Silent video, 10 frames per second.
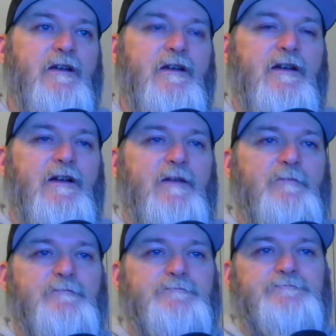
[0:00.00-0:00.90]

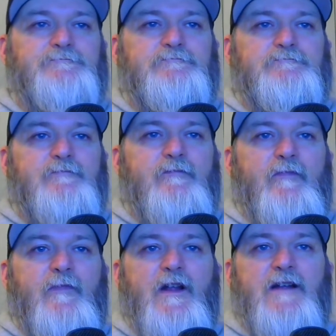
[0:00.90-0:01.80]

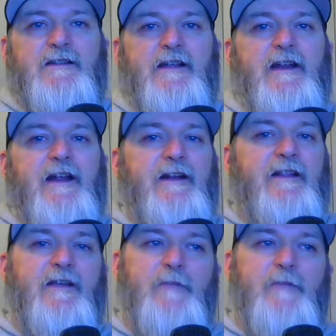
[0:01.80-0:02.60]
Not saying anything